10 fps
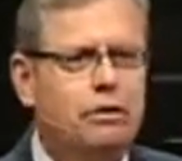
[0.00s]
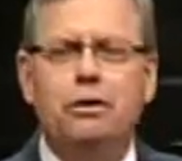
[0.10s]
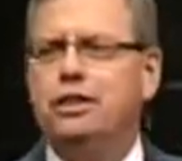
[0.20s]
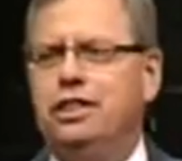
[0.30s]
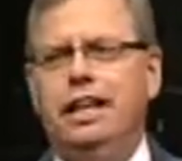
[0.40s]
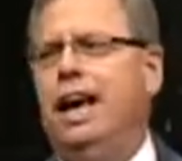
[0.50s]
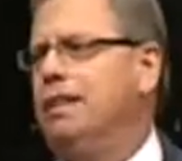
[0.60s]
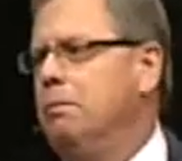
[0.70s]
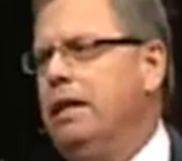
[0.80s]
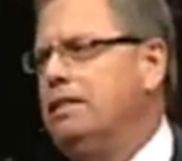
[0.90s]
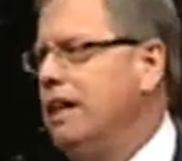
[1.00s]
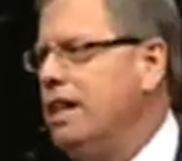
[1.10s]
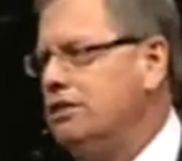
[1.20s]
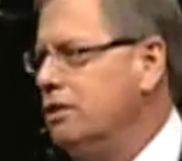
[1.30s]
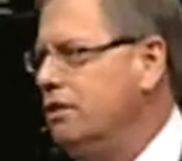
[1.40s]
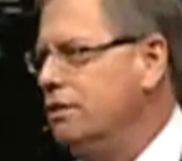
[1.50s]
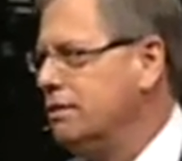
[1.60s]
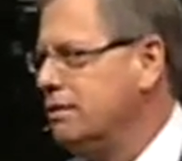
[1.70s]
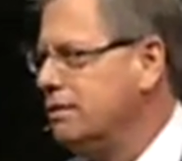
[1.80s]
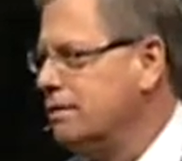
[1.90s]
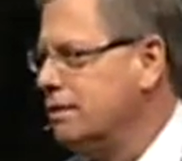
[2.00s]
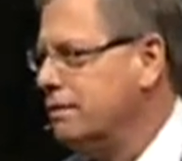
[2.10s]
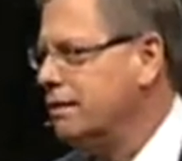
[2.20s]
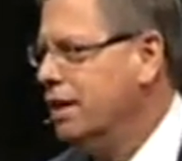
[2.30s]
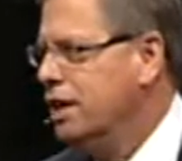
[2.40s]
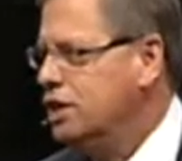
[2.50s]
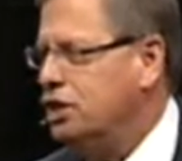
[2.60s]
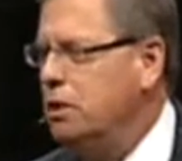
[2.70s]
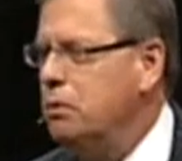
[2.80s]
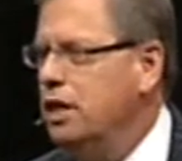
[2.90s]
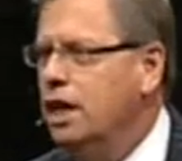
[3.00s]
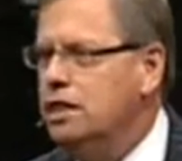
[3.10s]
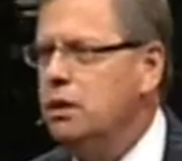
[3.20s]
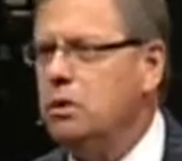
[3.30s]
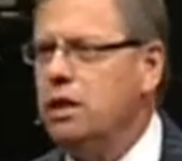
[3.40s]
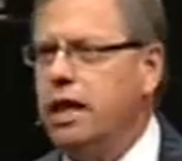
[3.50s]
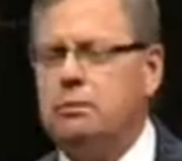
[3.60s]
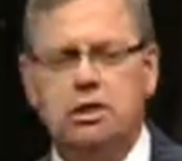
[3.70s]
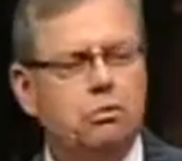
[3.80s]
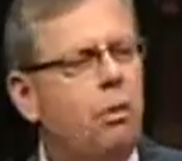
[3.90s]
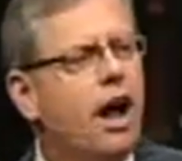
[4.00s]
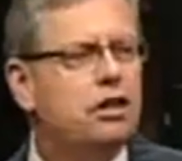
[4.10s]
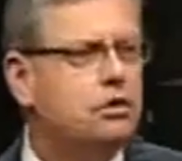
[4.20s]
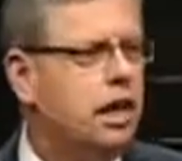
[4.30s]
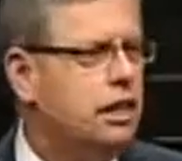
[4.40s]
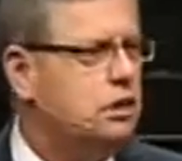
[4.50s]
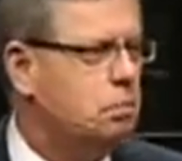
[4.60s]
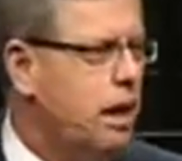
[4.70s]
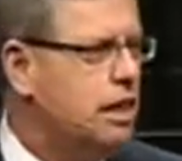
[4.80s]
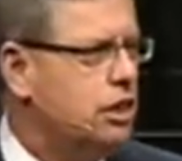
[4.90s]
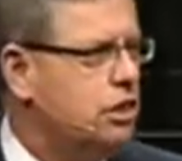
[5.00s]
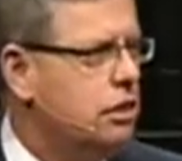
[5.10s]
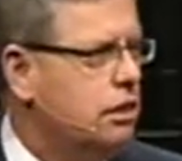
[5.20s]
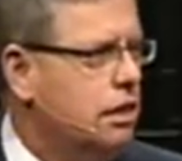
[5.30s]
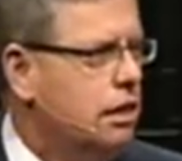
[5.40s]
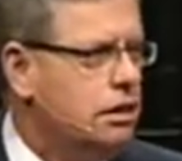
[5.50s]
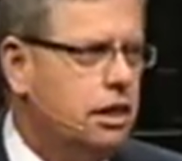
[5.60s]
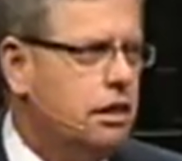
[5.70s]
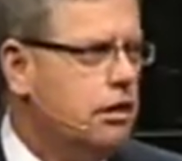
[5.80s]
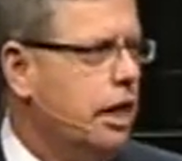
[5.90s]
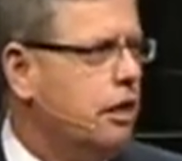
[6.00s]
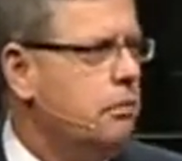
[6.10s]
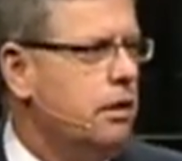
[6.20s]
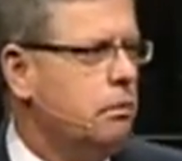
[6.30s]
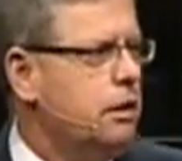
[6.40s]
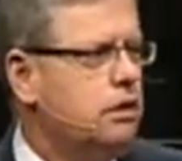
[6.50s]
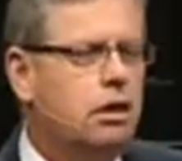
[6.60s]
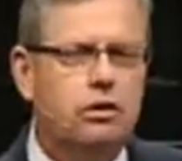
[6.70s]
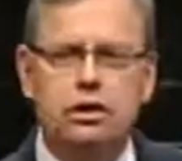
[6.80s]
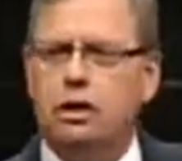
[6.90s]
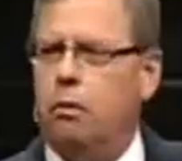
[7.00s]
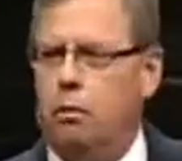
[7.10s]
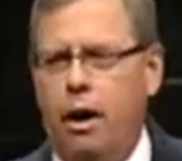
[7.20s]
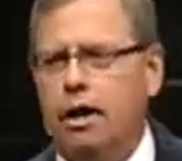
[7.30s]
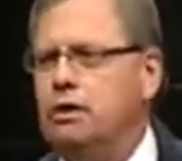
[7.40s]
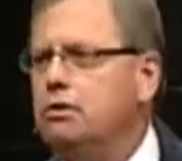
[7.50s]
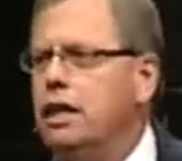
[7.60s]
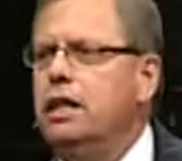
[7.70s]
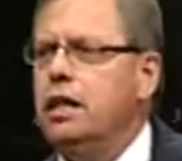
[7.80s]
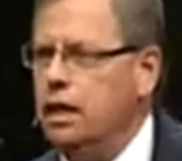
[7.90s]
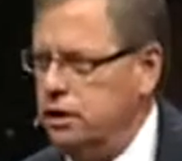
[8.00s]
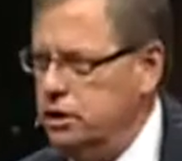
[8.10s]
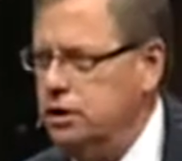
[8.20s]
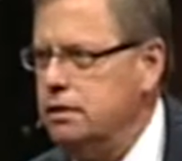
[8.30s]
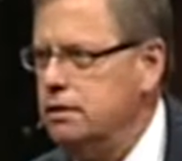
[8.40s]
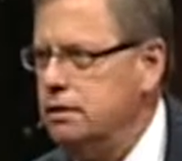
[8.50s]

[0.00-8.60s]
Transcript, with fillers: Well, she had the best answer. She would, she would look at him and say, Why are you taking Spanish? She'd look at him there in Pensacola and say, Well, why are you taking English?